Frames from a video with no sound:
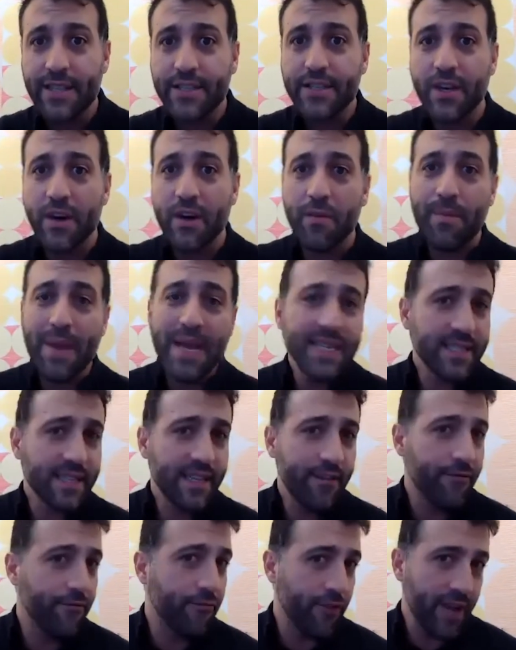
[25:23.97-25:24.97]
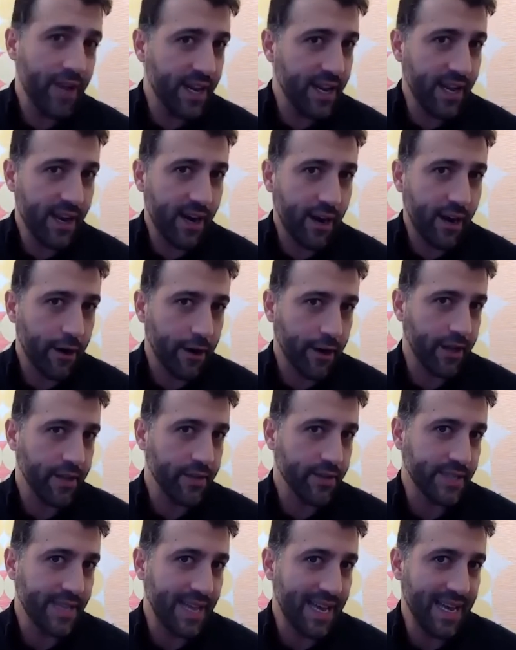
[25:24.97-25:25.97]
So basically, Freire
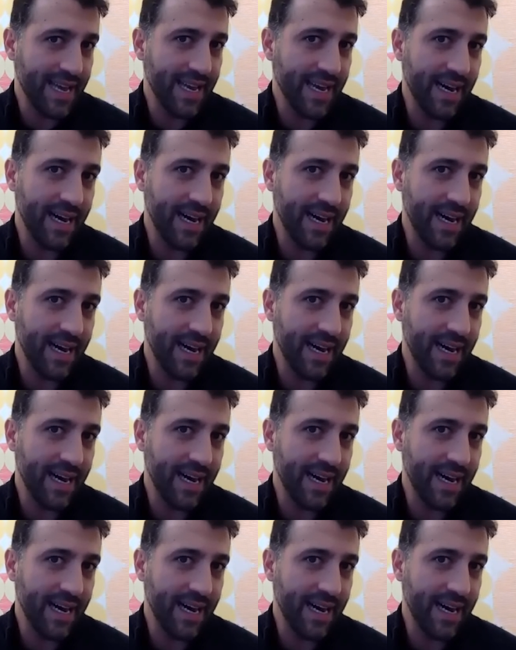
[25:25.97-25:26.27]
argues that